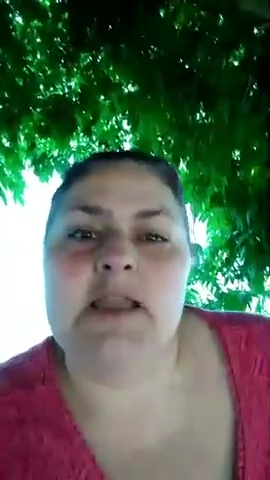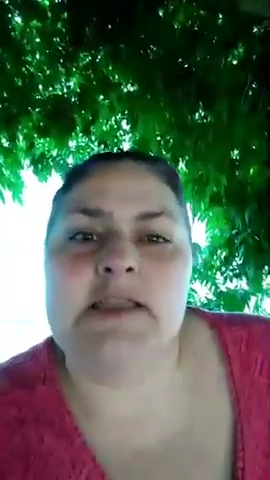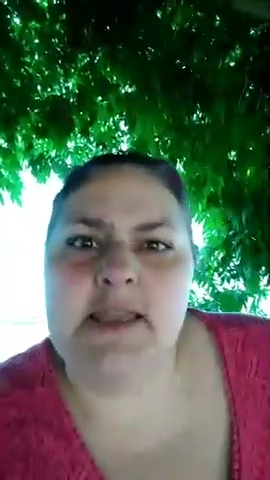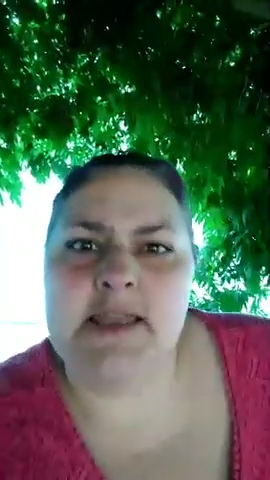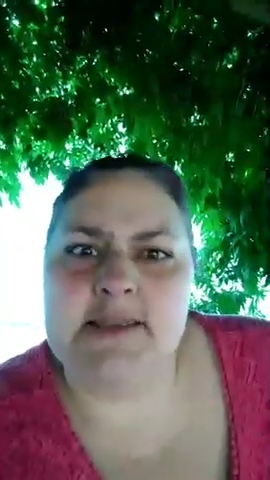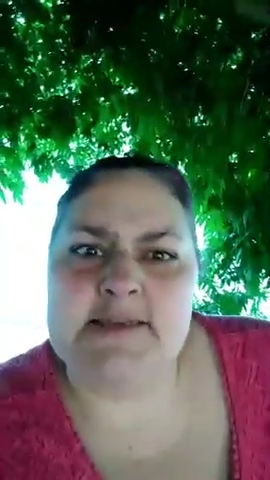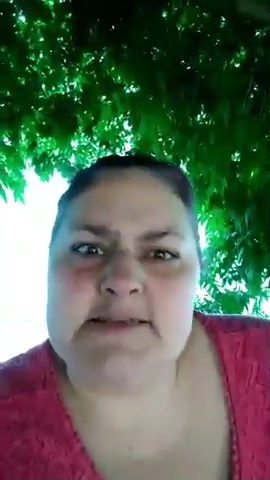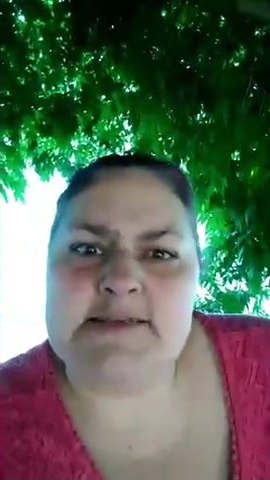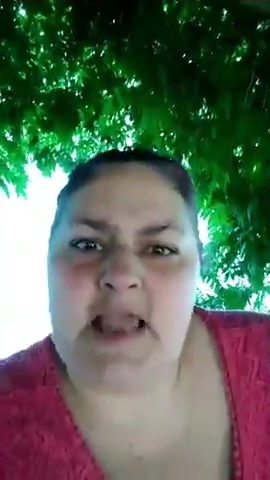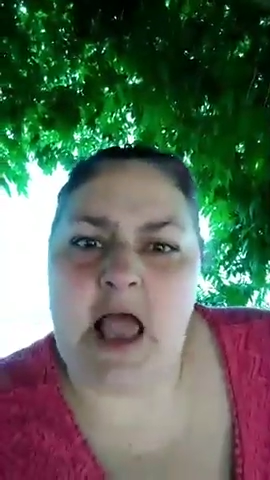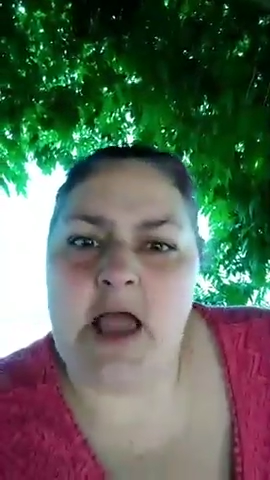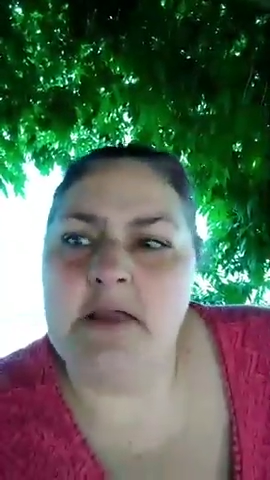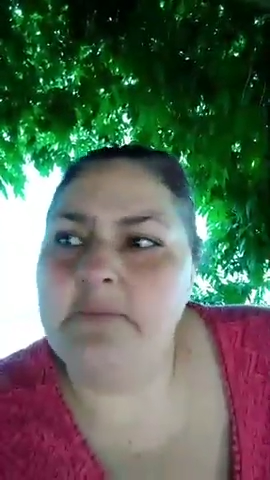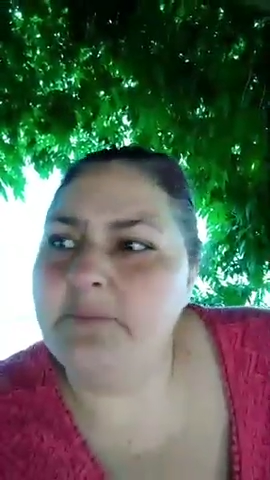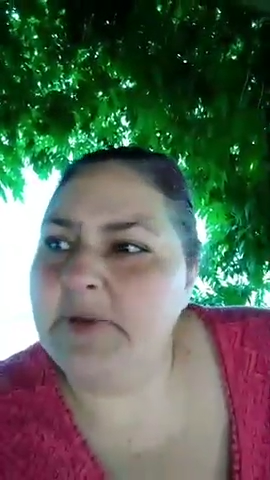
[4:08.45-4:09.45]
Yes,
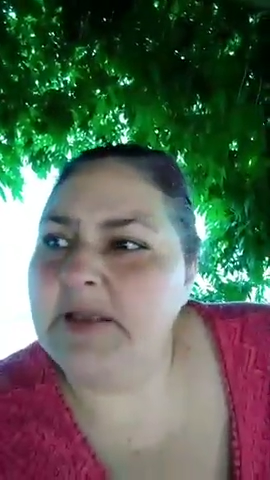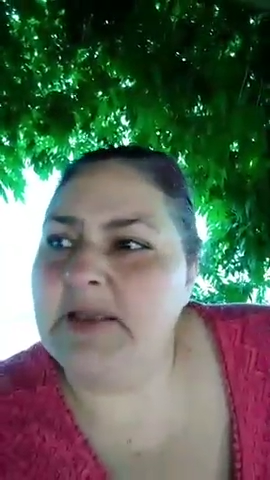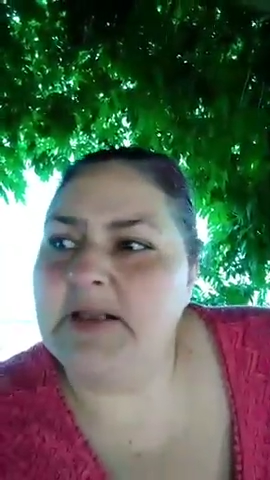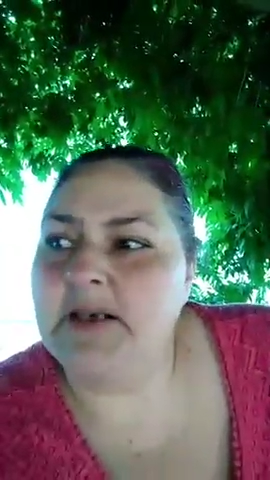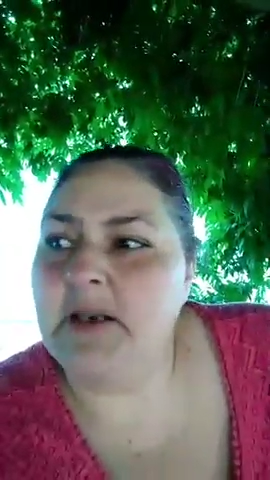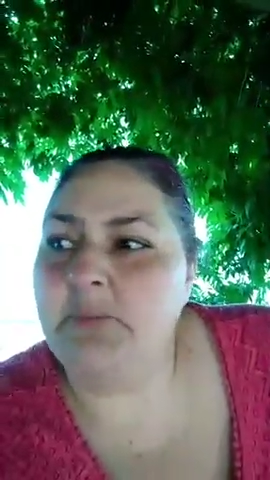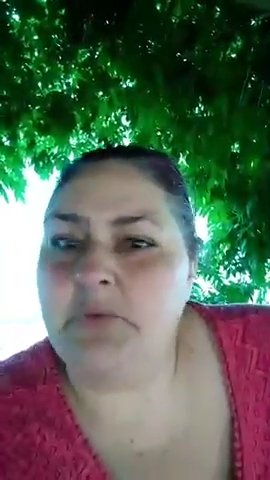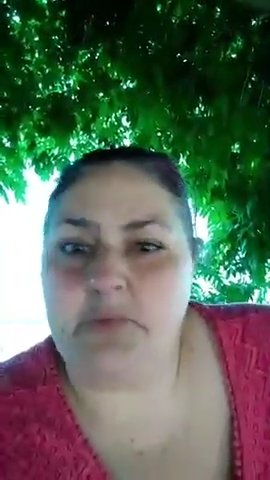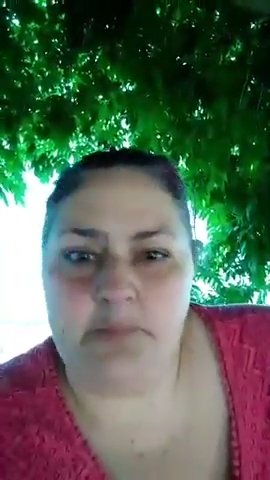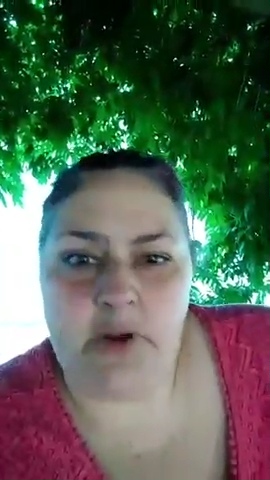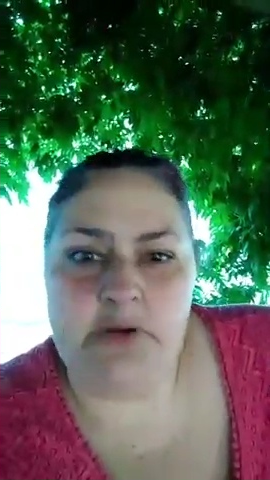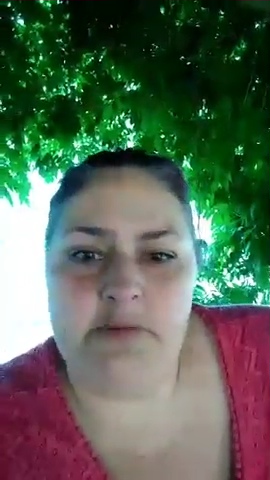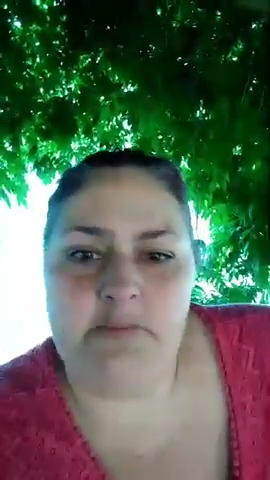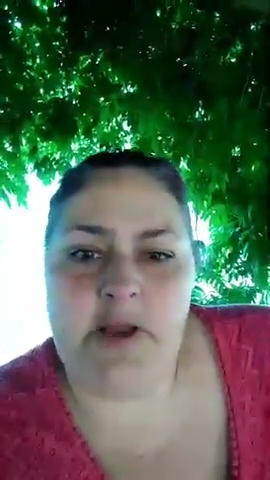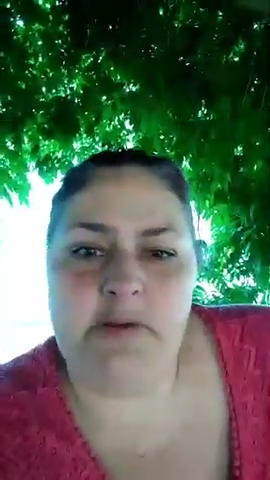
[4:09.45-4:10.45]
I've been
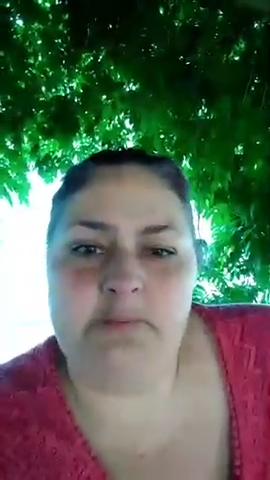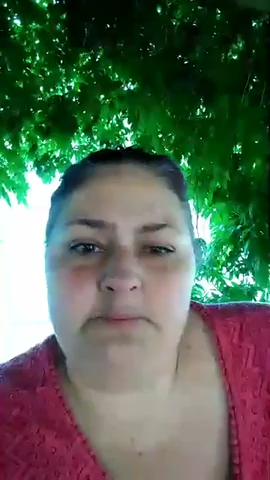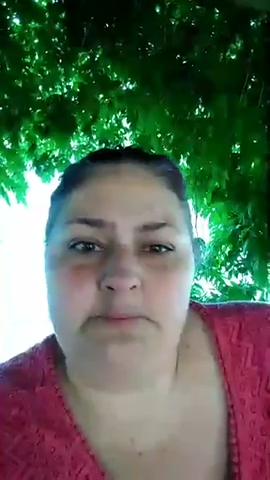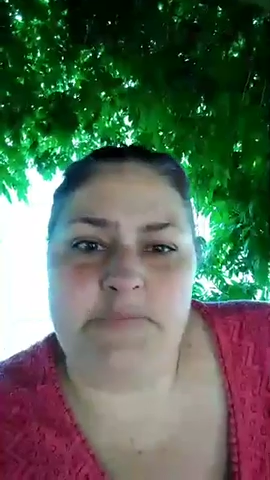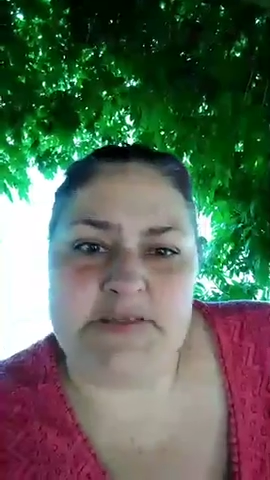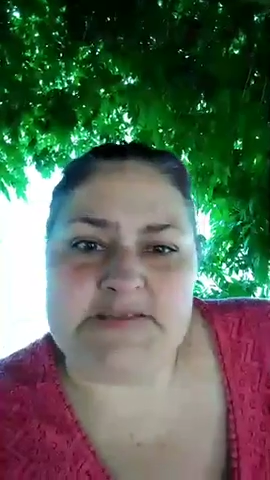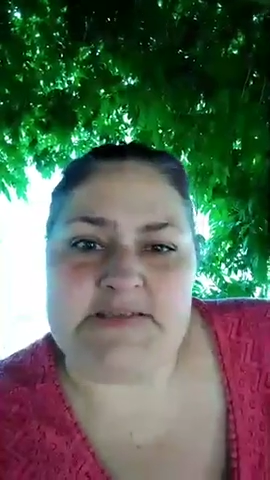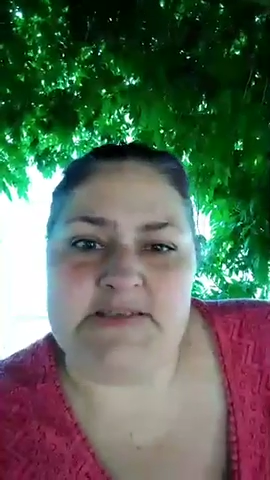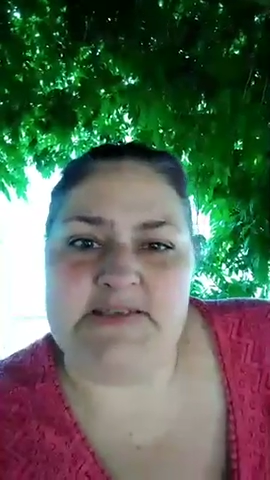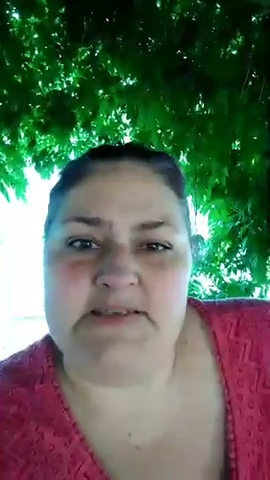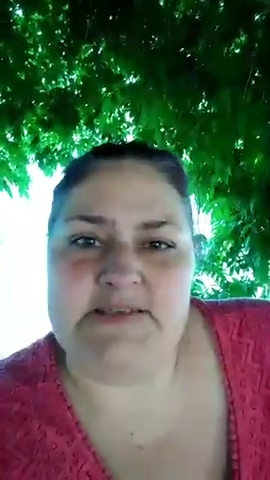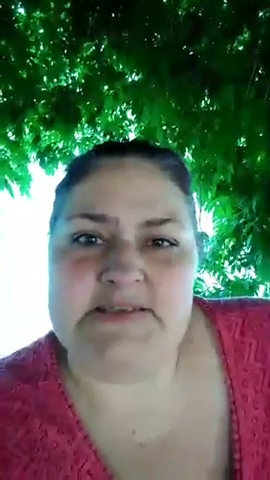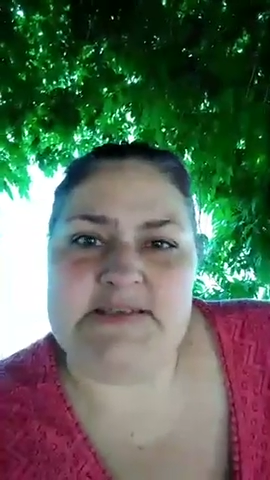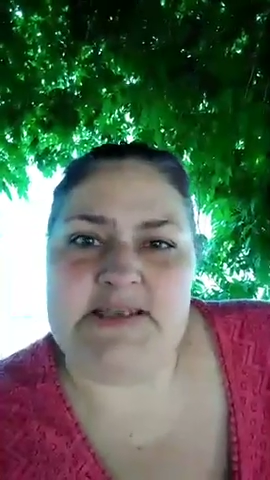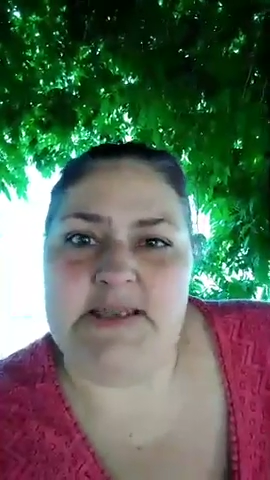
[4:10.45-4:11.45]
promoting my
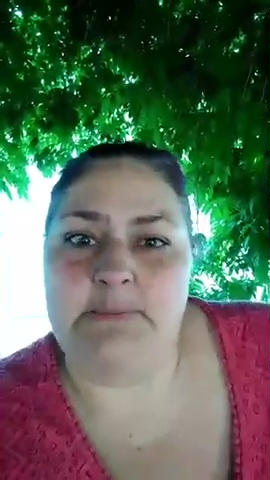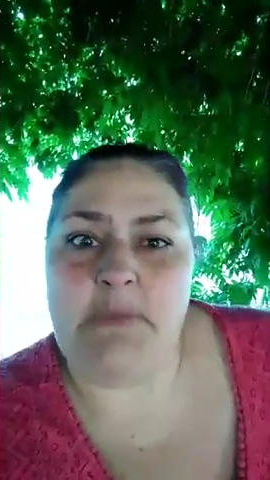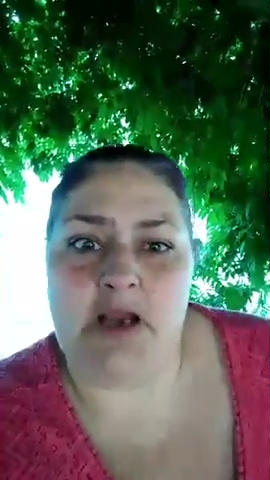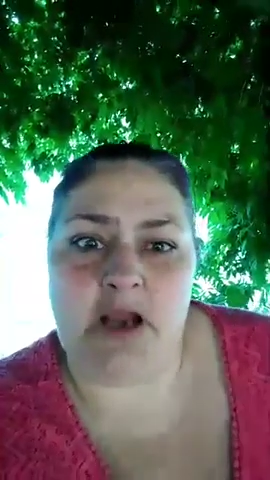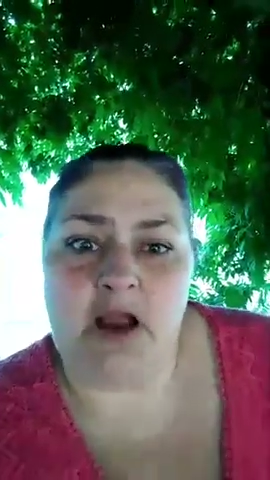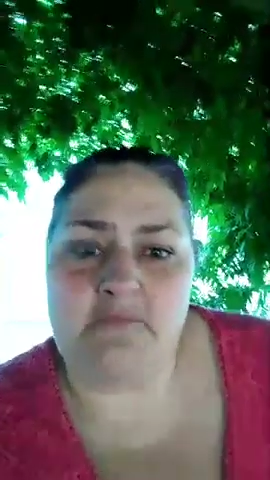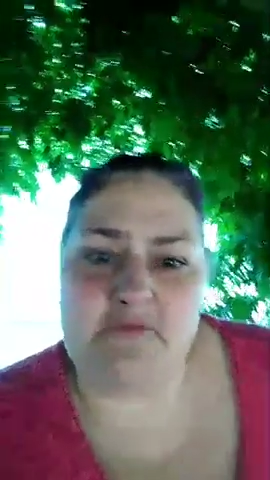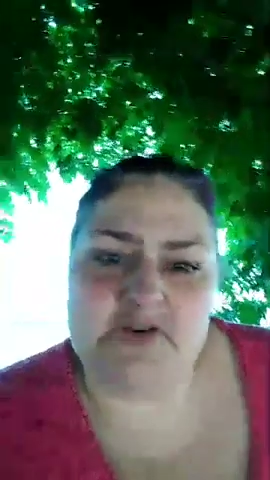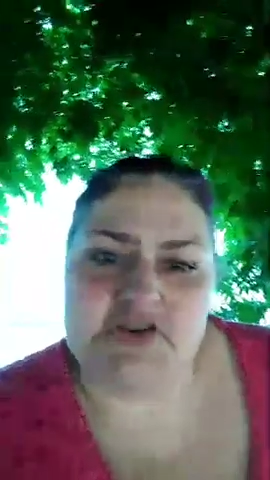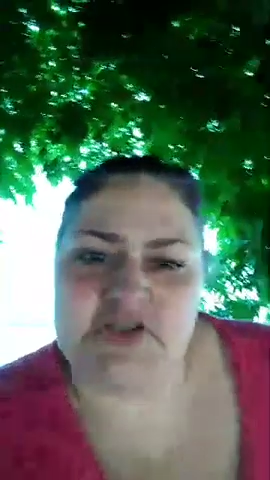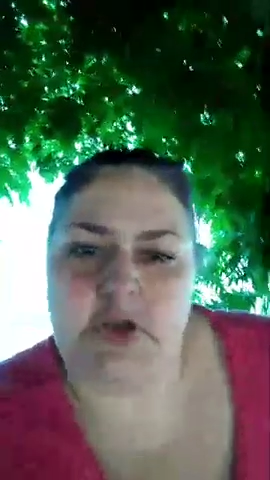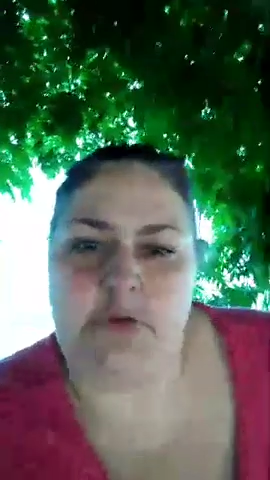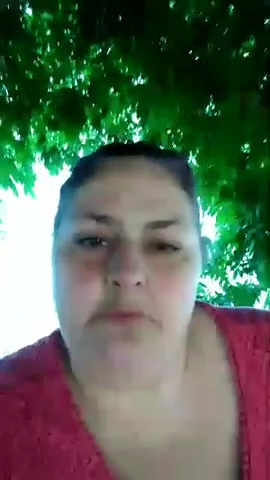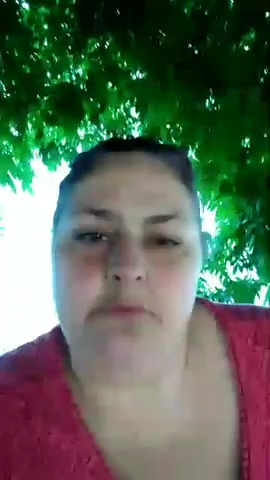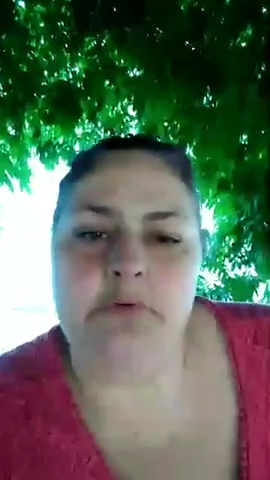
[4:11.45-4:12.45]
business in my comfort
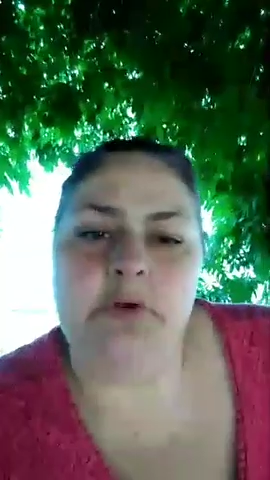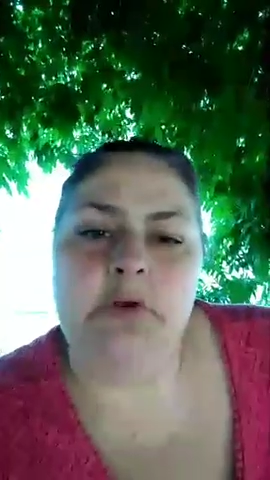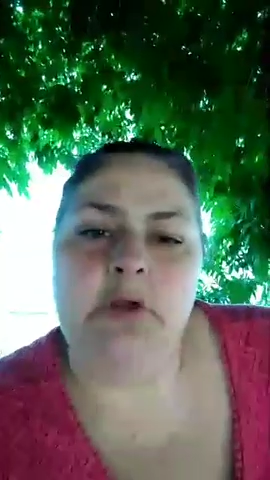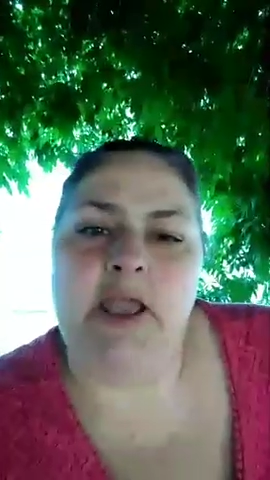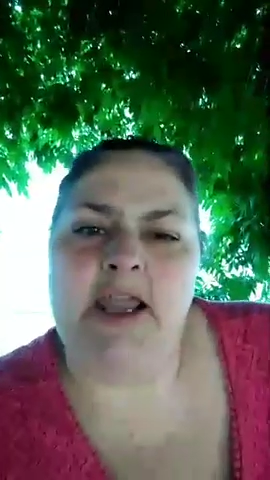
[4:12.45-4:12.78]
zone,